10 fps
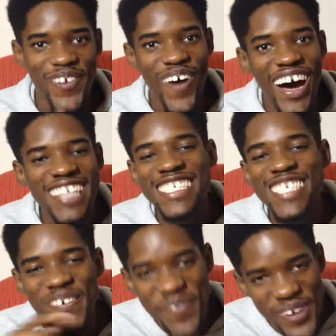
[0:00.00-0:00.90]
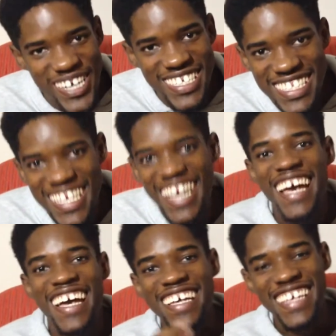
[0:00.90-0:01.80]
you want to support,
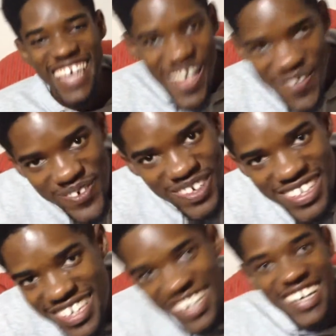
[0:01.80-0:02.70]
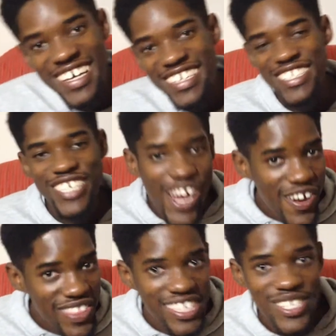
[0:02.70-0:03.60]
give,
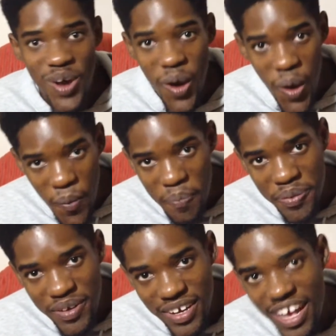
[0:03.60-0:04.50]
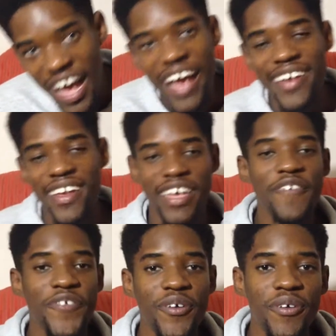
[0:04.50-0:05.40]
share this up. And
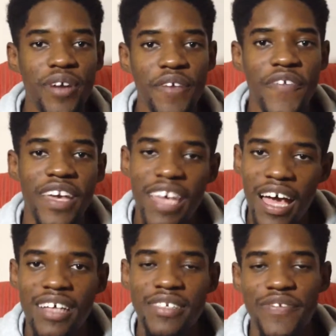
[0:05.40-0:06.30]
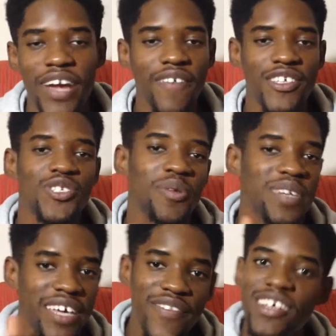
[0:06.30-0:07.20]
if you can't, if you're having trouble
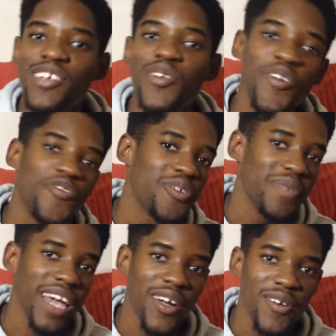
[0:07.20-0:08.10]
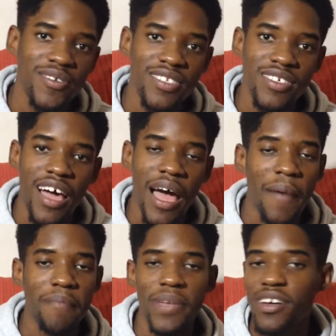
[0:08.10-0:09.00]
giving on the GoFundMe account,
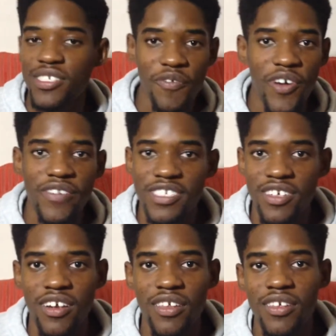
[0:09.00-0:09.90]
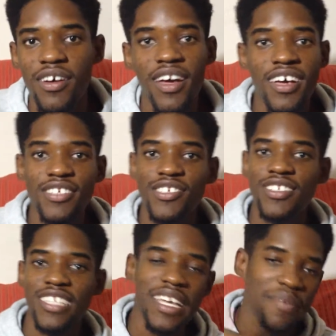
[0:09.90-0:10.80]
because of one reason or another,
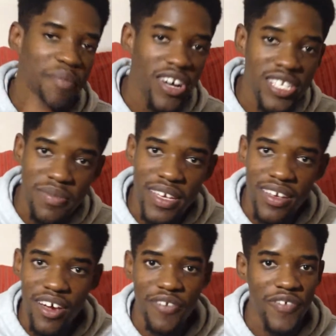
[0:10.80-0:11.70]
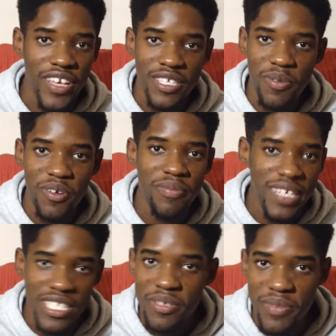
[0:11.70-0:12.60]
just inbox me on Facebook,
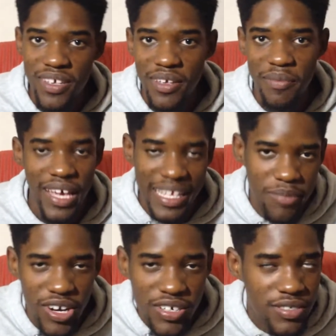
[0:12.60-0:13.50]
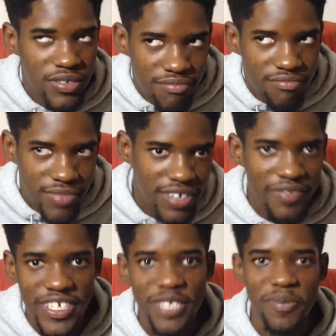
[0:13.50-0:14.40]
message me in my inbox on
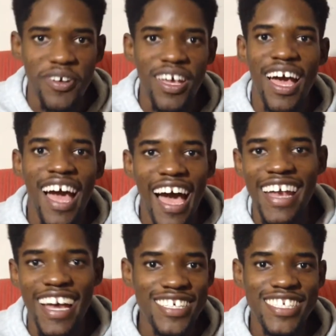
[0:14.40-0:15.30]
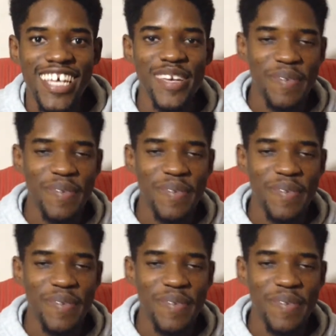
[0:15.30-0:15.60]
Facebook, and I'll say,